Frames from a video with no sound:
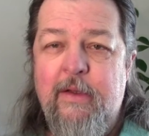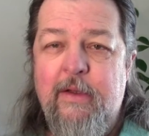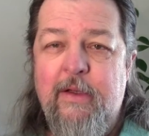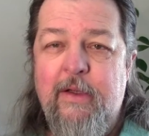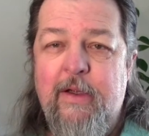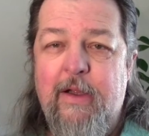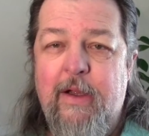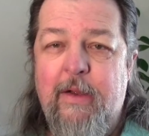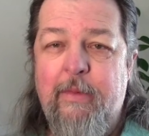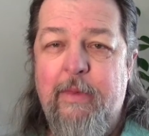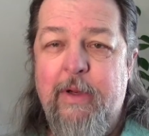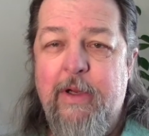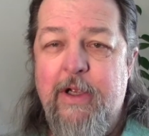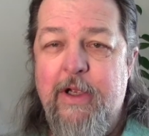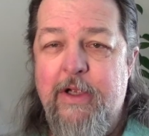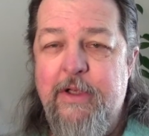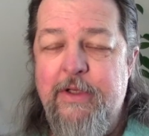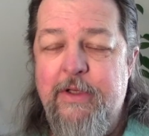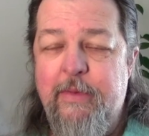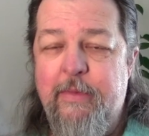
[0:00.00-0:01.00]

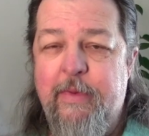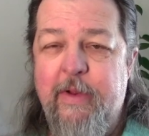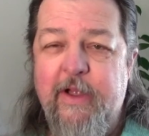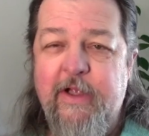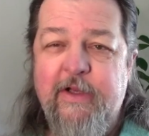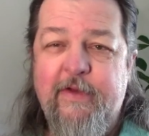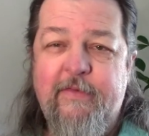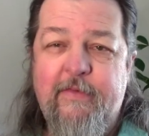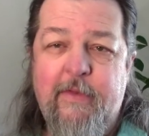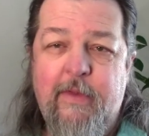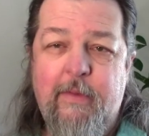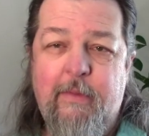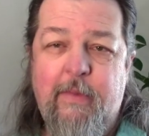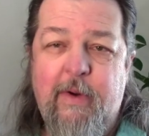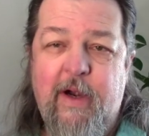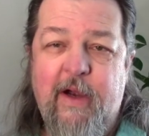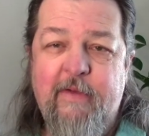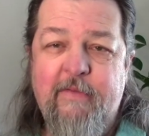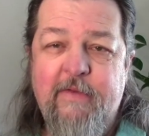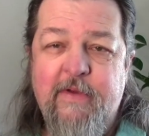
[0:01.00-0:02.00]
because it pays for the
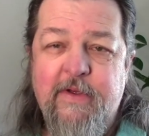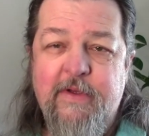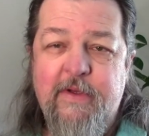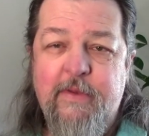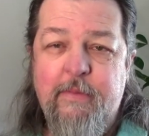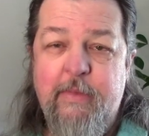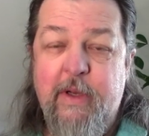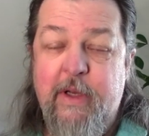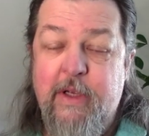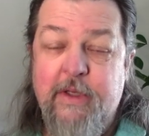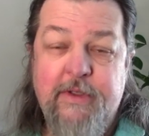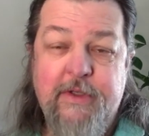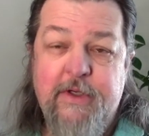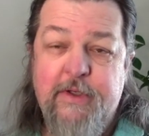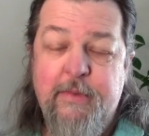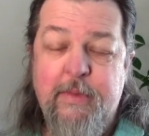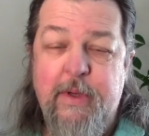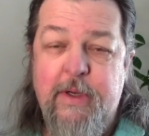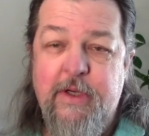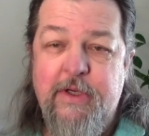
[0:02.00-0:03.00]
breakfast, because
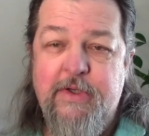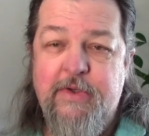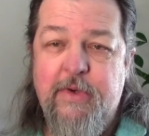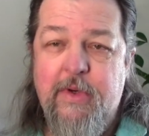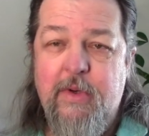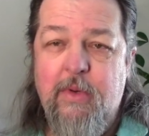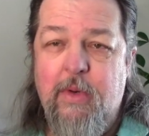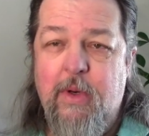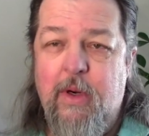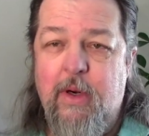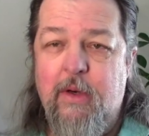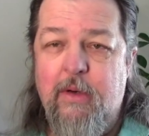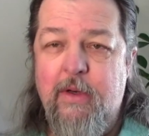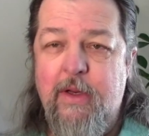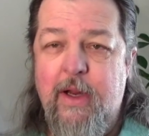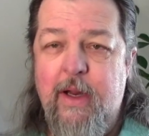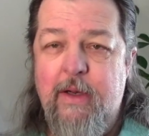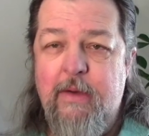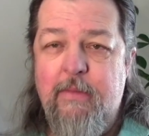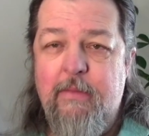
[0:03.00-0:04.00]
it's ministry work,
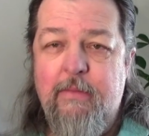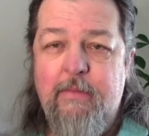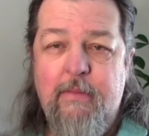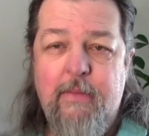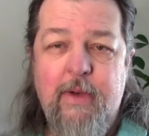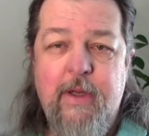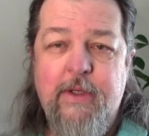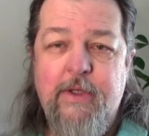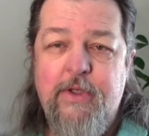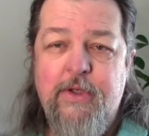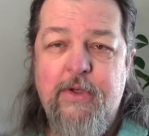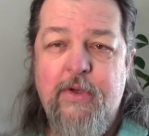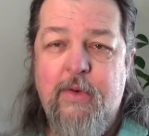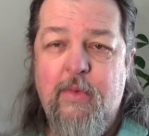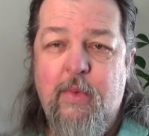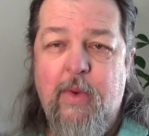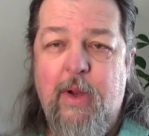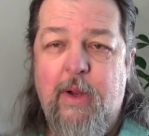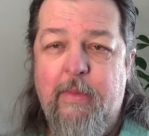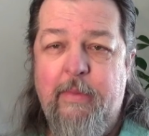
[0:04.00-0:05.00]
and it should
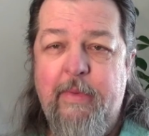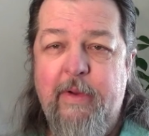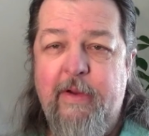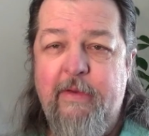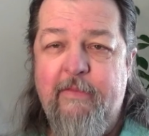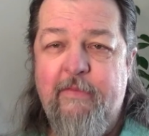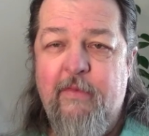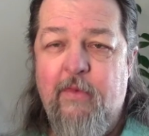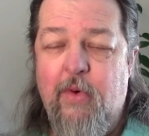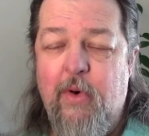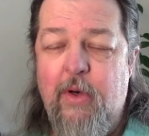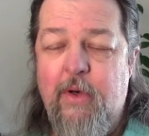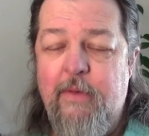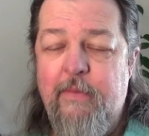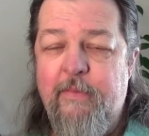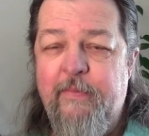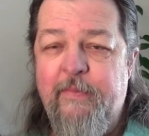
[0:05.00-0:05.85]
well pay for it.